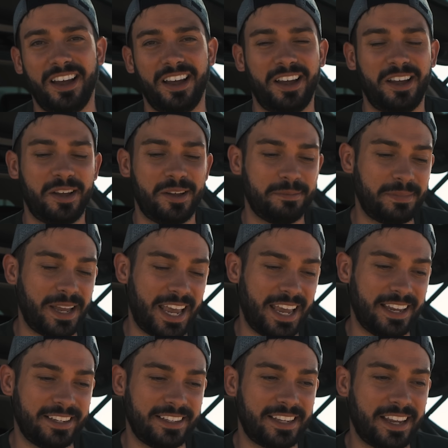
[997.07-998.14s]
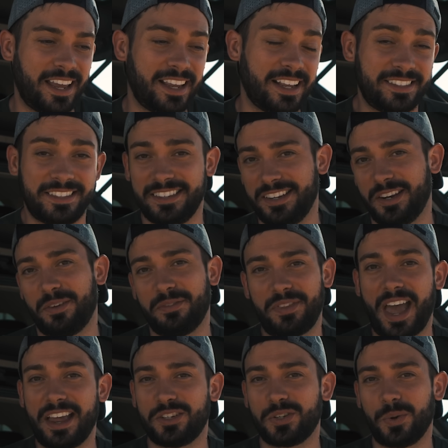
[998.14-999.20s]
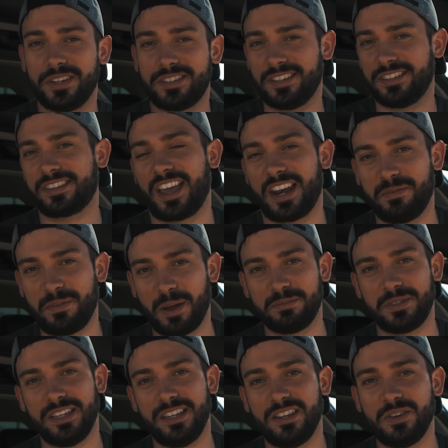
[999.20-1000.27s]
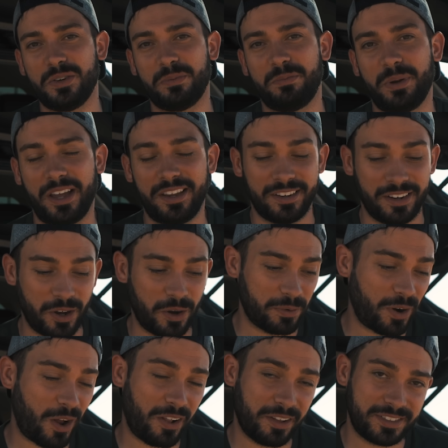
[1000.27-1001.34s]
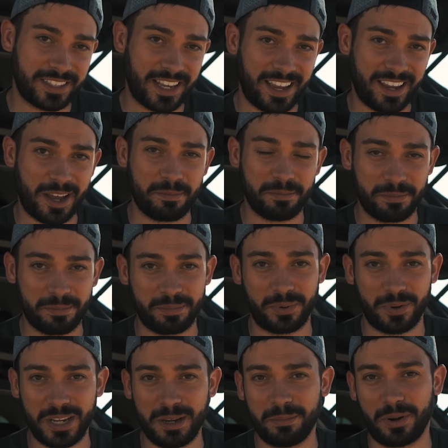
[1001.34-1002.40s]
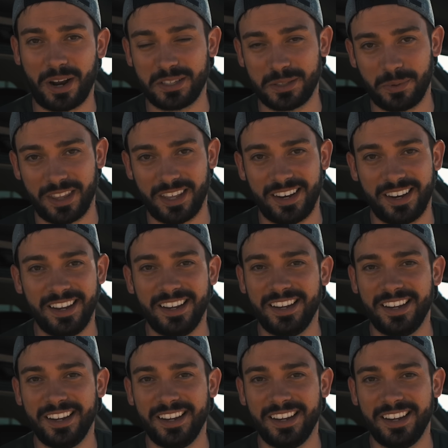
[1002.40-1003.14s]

And I guess, you know, that choice is kind of up to you. But overall, I'd say I'm pretty impressed with it.